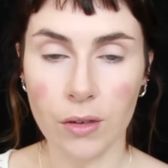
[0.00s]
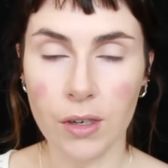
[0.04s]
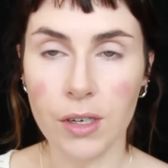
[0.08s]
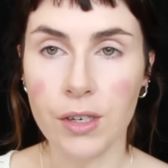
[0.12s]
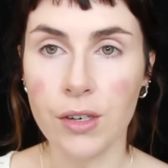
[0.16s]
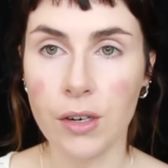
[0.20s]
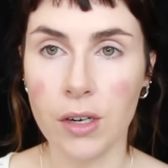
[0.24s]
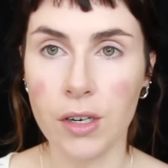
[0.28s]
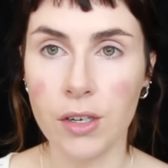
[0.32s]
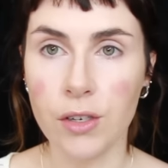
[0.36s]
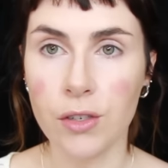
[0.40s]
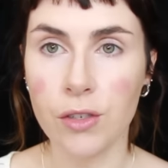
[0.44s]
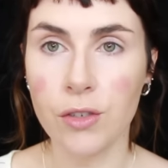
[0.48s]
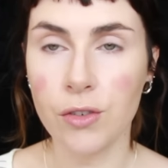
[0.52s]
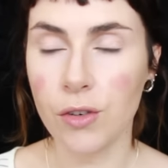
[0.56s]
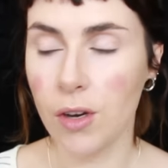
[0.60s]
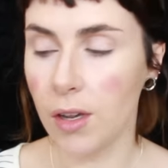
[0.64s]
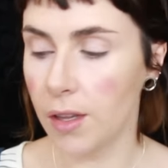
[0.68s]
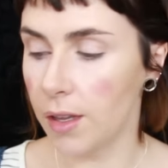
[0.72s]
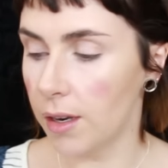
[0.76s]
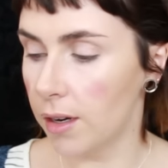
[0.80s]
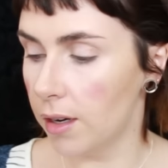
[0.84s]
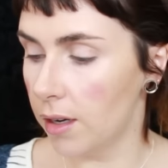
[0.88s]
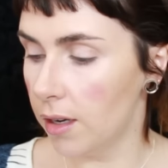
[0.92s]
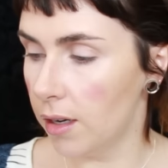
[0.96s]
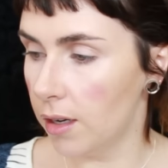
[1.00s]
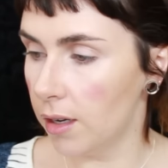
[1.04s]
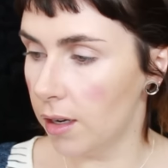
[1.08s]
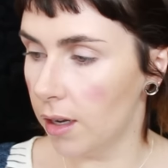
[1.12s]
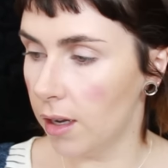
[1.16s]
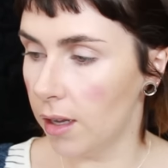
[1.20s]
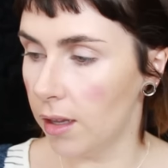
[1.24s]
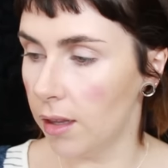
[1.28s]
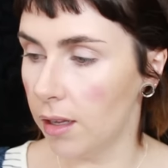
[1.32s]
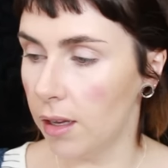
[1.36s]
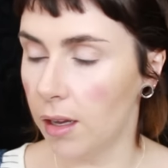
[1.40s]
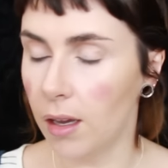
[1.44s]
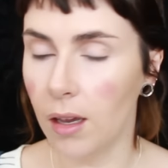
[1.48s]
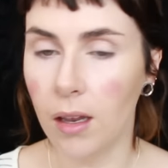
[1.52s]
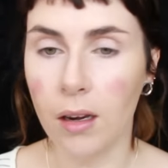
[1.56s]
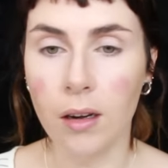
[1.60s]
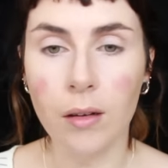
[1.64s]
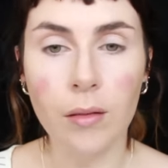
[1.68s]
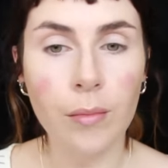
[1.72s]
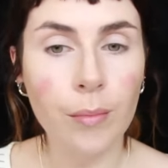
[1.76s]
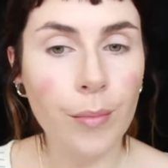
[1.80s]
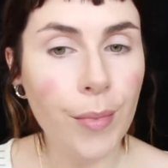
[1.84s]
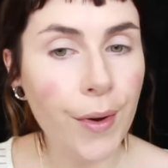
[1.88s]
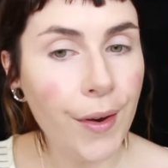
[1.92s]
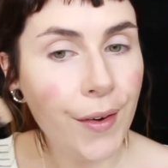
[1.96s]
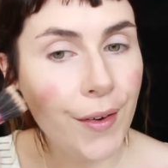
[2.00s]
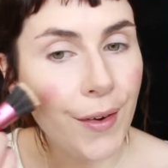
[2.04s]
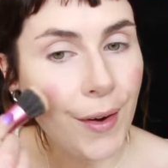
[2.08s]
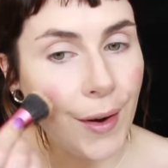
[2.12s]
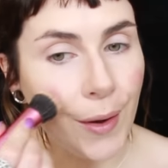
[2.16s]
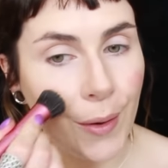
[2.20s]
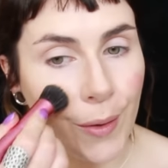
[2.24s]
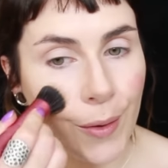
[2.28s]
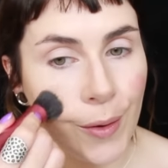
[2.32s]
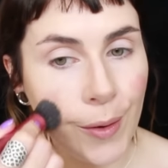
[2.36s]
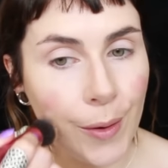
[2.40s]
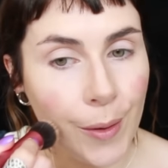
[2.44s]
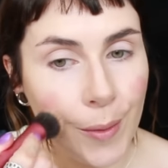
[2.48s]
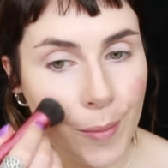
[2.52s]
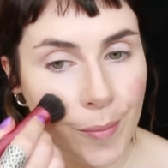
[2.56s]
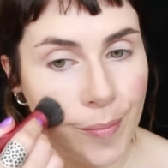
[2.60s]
literally just draw it in and then blend it out.